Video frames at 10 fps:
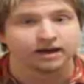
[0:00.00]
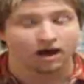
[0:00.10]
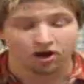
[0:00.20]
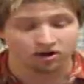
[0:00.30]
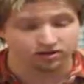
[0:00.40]

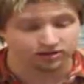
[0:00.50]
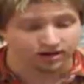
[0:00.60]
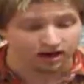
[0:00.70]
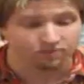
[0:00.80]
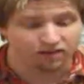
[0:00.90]
on
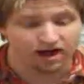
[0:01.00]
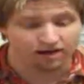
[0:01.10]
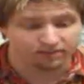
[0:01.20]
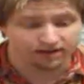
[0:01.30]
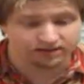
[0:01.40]

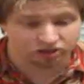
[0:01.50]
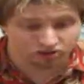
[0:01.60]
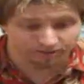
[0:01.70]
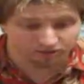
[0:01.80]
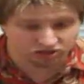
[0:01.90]
Obama's
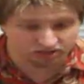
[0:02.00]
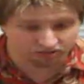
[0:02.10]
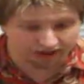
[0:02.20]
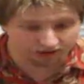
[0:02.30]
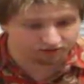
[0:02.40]

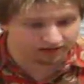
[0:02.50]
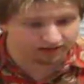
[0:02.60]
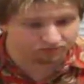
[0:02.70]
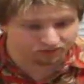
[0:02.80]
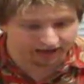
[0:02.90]
universal health
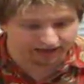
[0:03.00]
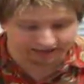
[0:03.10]
care plan